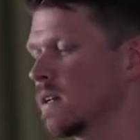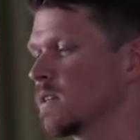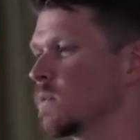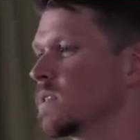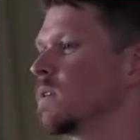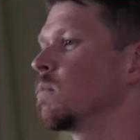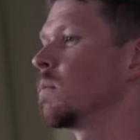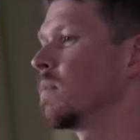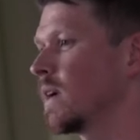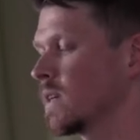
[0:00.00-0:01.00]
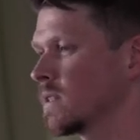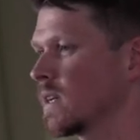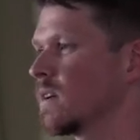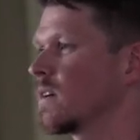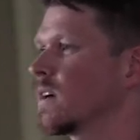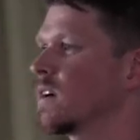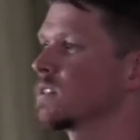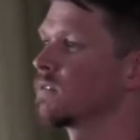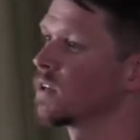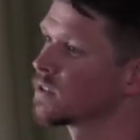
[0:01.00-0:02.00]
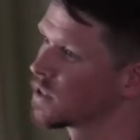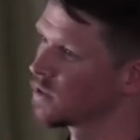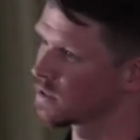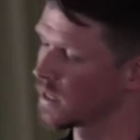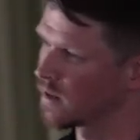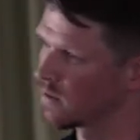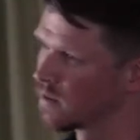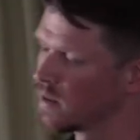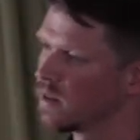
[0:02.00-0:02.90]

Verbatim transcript: And as we sell more bikes, again, our cost of goods goes down.